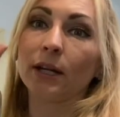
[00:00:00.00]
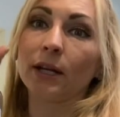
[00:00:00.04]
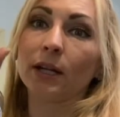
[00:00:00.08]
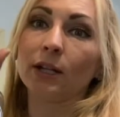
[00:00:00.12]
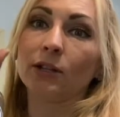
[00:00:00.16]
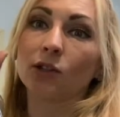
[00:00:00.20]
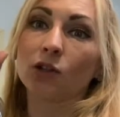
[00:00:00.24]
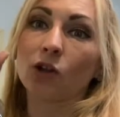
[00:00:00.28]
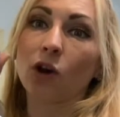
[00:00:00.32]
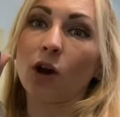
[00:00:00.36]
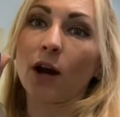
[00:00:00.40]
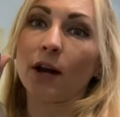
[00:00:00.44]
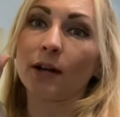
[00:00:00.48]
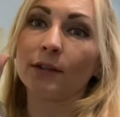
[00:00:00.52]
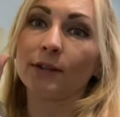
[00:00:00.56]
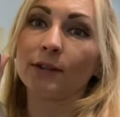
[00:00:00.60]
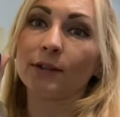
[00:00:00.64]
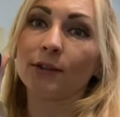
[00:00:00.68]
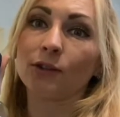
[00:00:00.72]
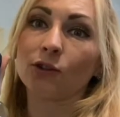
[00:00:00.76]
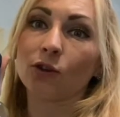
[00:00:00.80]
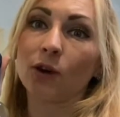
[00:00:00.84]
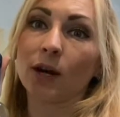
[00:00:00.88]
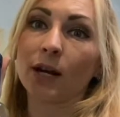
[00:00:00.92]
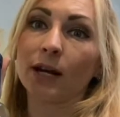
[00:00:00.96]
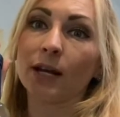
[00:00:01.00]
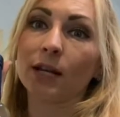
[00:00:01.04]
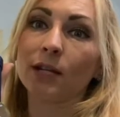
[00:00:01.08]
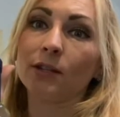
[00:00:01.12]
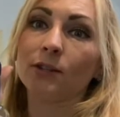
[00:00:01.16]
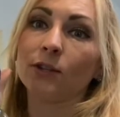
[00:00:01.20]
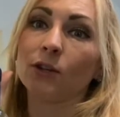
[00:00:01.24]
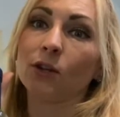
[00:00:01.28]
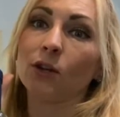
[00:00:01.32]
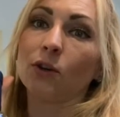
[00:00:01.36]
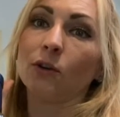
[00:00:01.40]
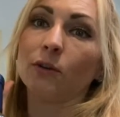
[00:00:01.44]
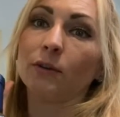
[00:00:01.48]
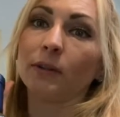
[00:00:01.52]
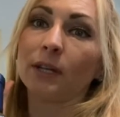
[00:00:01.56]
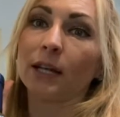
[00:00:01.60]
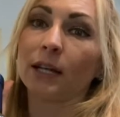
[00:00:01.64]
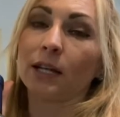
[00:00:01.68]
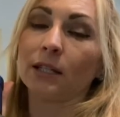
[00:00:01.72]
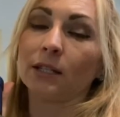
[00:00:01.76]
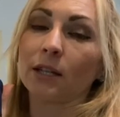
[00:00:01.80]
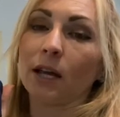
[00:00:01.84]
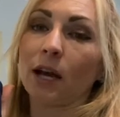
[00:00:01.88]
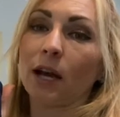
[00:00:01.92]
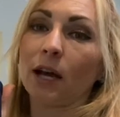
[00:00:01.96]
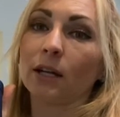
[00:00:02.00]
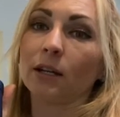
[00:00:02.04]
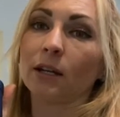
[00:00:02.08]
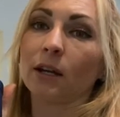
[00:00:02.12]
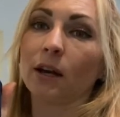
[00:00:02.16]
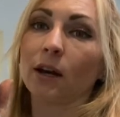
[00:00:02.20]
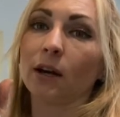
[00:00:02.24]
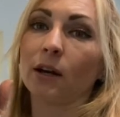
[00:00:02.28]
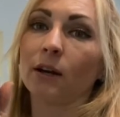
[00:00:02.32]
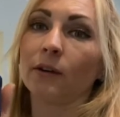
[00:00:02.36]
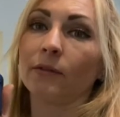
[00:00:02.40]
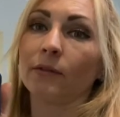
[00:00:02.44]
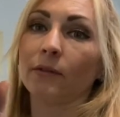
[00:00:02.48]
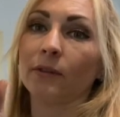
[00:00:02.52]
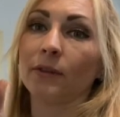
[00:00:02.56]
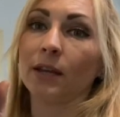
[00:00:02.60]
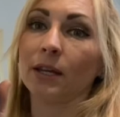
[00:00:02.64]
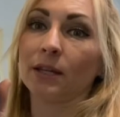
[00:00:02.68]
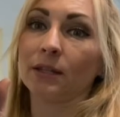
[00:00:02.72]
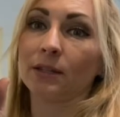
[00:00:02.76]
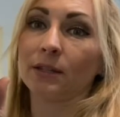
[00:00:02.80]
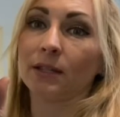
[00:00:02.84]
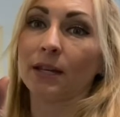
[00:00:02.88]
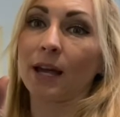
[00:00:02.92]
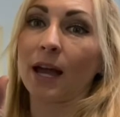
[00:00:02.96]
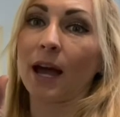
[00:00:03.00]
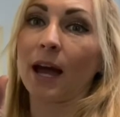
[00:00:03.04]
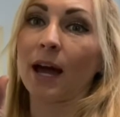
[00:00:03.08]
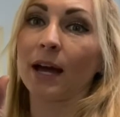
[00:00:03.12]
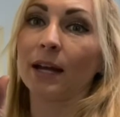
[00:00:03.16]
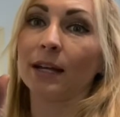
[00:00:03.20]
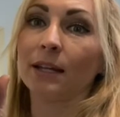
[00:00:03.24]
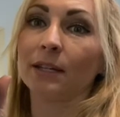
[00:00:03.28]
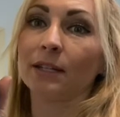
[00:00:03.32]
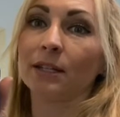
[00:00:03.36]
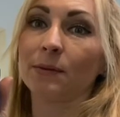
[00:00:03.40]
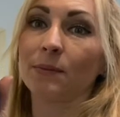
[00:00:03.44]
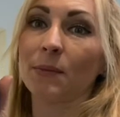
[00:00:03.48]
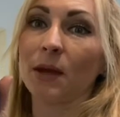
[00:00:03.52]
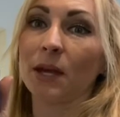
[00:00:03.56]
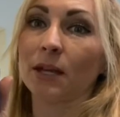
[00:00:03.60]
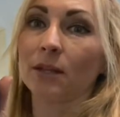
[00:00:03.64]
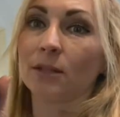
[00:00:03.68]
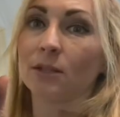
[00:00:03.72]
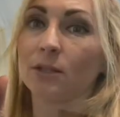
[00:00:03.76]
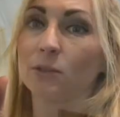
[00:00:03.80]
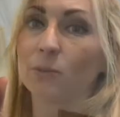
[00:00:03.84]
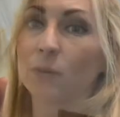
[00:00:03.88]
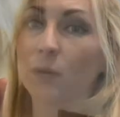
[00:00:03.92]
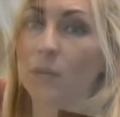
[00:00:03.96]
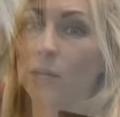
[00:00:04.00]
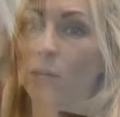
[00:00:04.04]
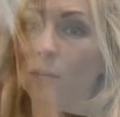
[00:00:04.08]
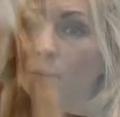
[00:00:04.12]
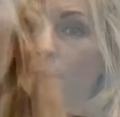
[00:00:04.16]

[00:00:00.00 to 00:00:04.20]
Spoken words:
It's concentrated, so you don't need a ton of this to add in to make it sweeter.